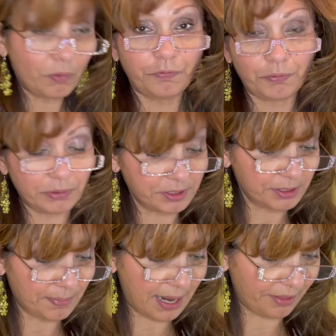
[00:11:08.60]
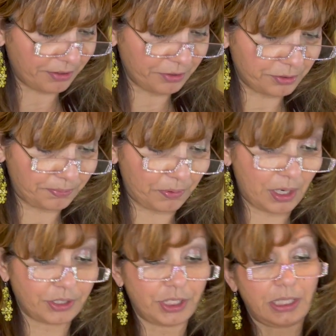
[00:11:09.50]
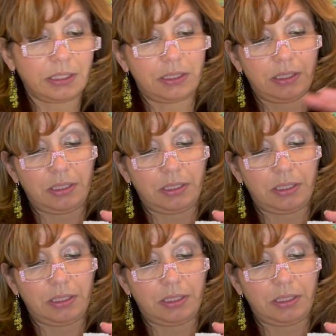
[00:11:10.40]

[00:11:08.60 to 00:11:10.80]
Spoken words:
from Liz Matthews project.